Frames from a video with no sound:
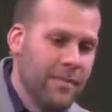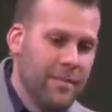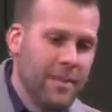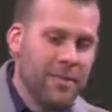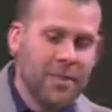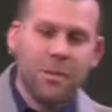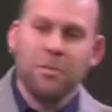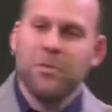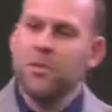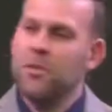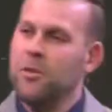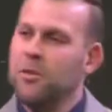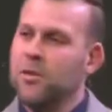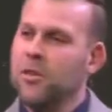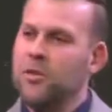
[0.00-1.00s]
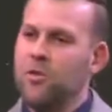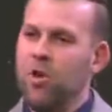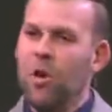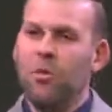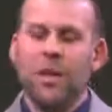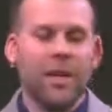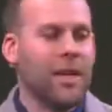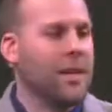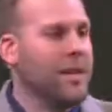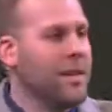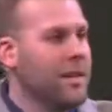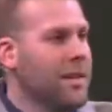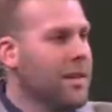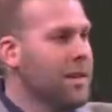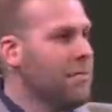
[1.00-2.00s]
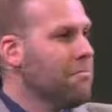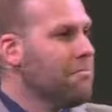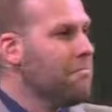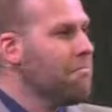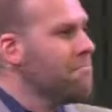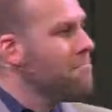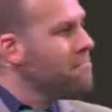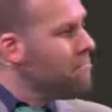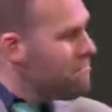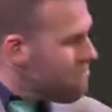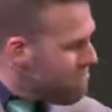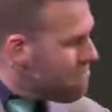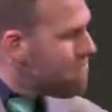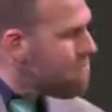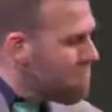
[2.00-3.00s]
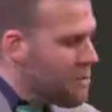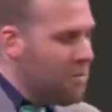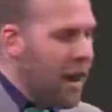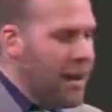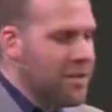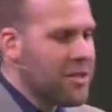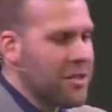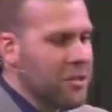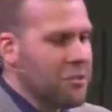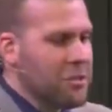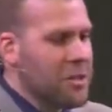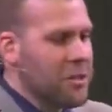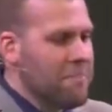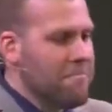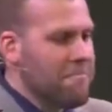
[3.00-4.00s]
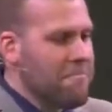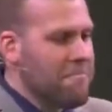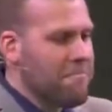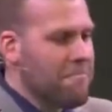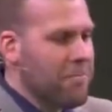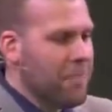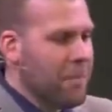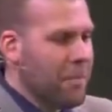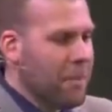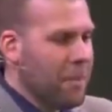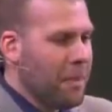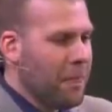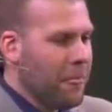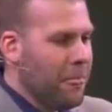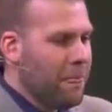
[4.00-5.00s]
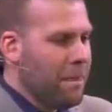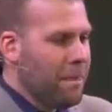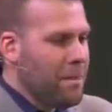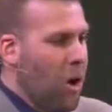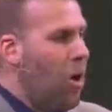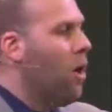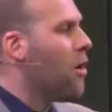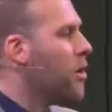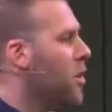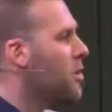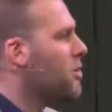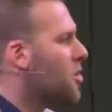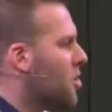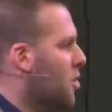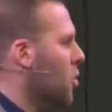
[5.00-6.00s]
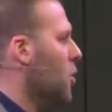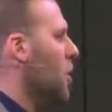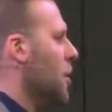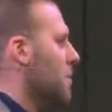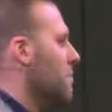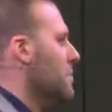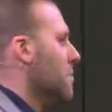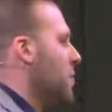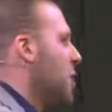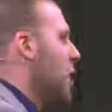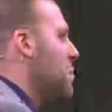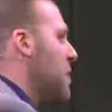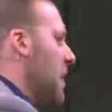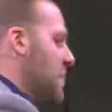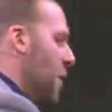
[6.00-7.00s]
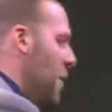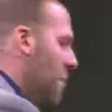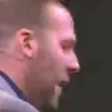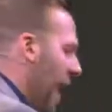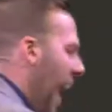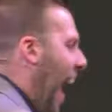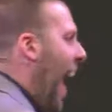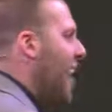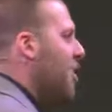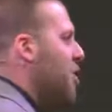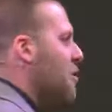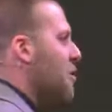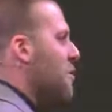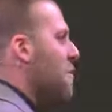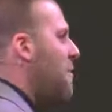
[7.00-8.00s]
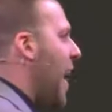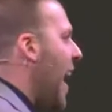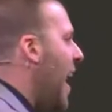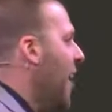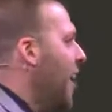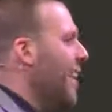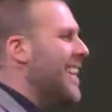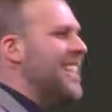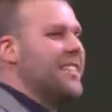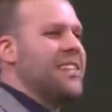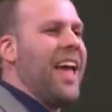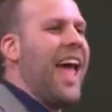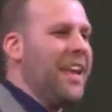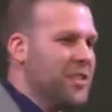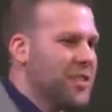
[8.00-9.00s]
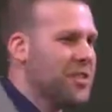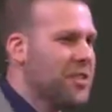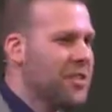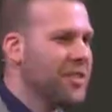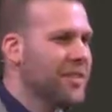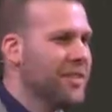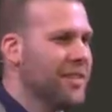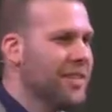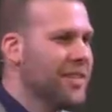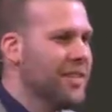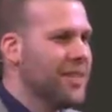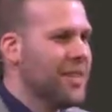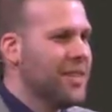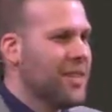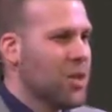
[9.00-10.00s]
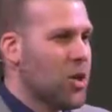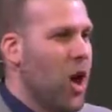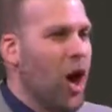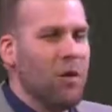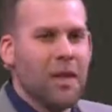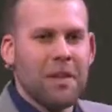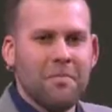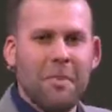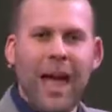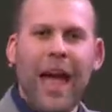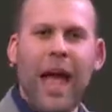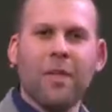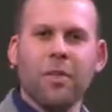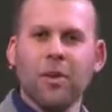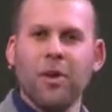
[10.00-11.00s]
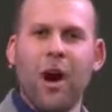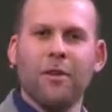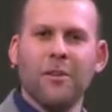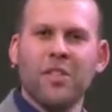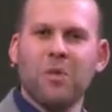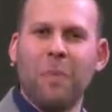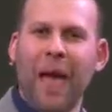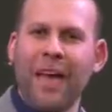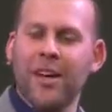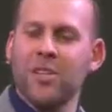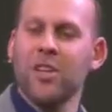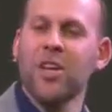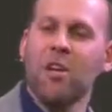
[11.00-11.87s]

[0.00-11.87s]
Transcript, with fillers: The simple solution is normally the right solution. Or you're in school, young people, and you fail a test. Call it math, call it Spanish.